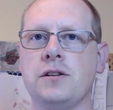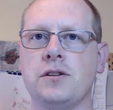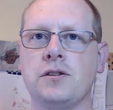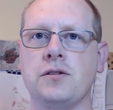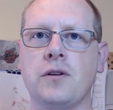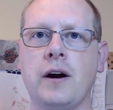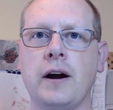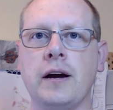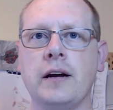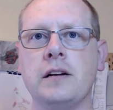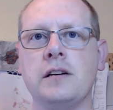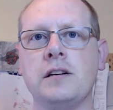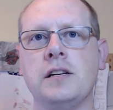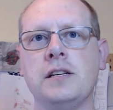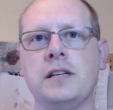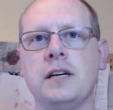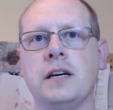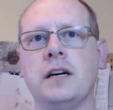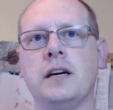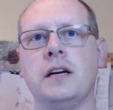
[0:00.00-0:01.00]
trying to
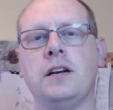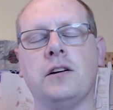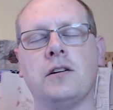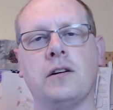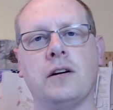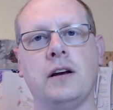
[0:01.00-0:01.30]
dig in your